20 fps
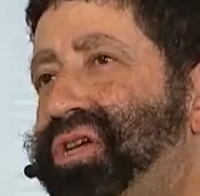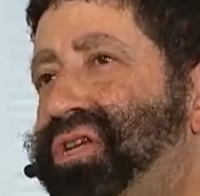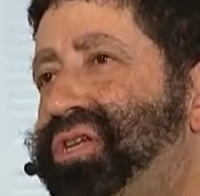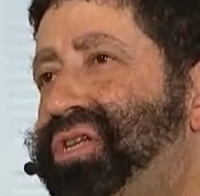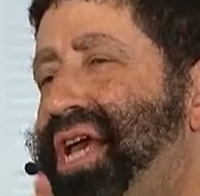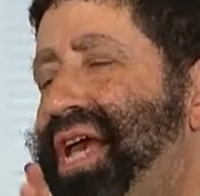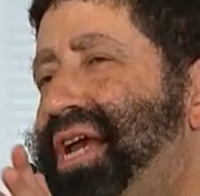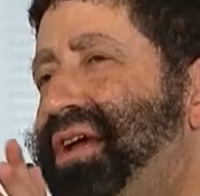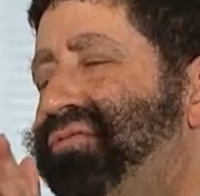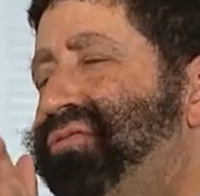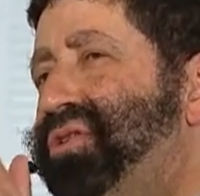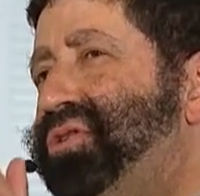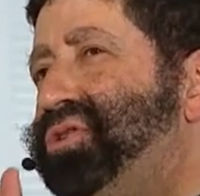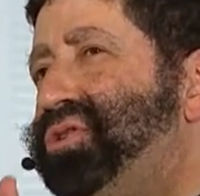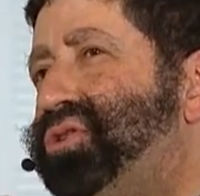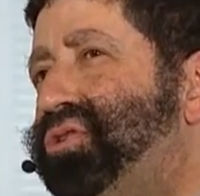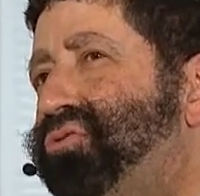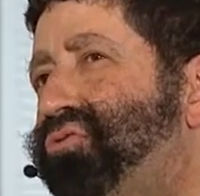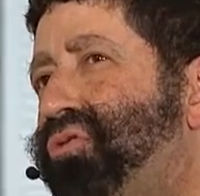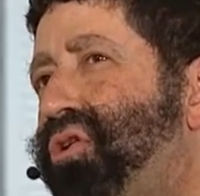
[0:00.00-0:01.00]
the day of the
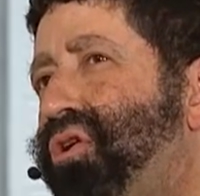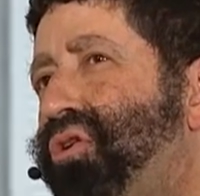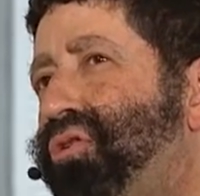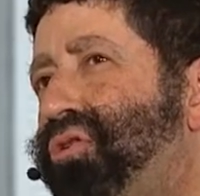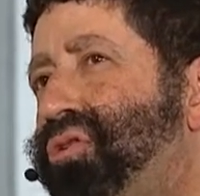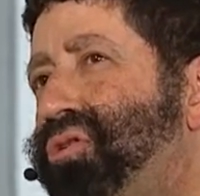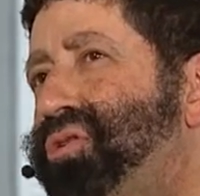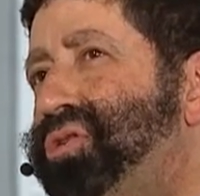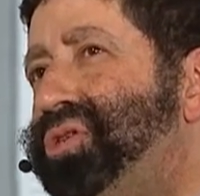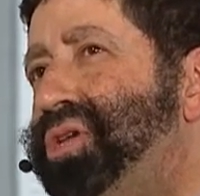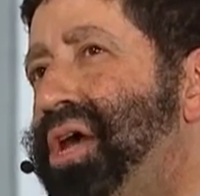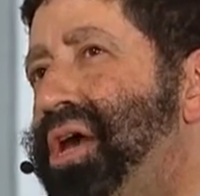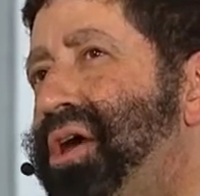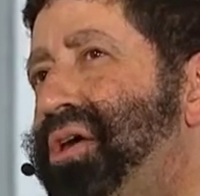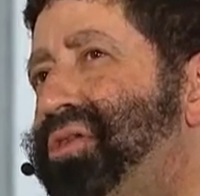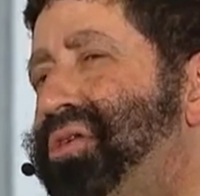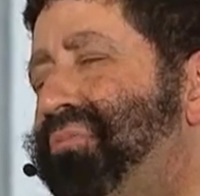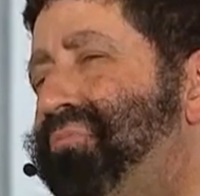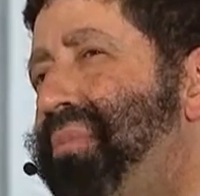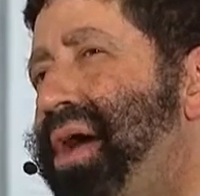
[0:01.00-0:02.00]
scrolls,
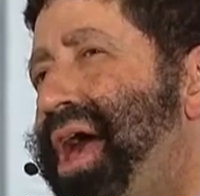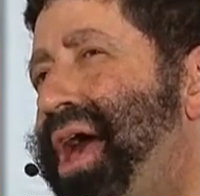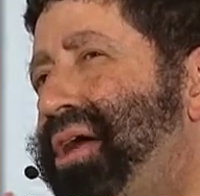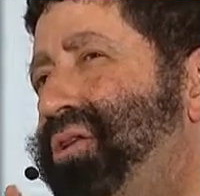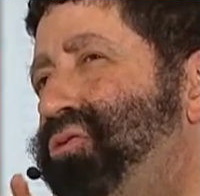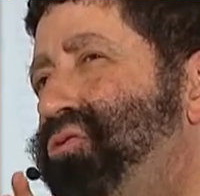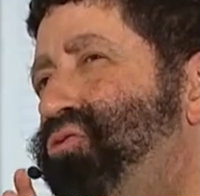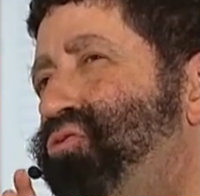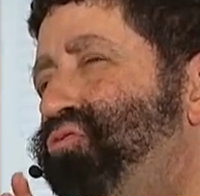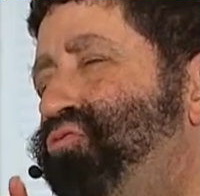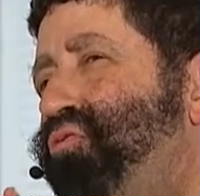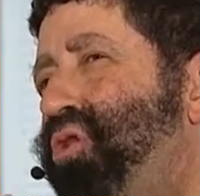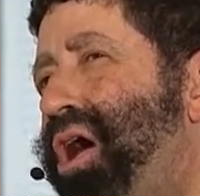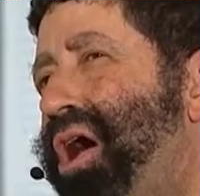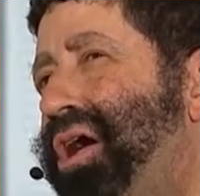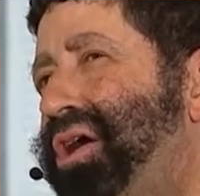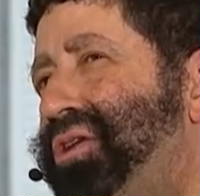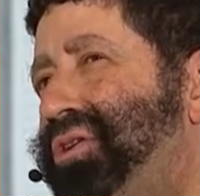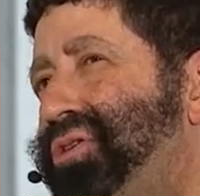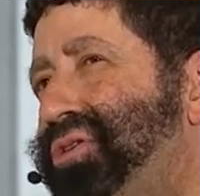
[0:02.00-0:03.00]
the man who
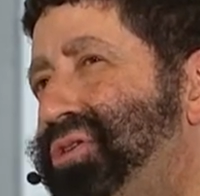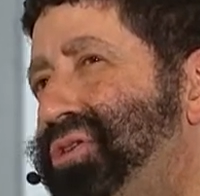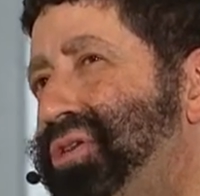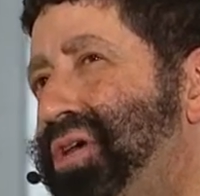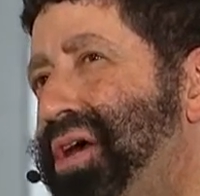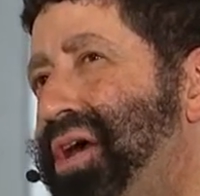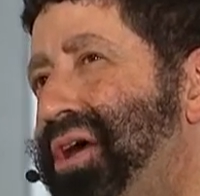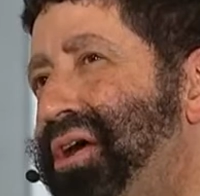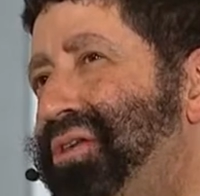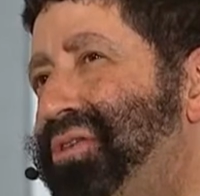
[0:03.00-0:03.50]
was,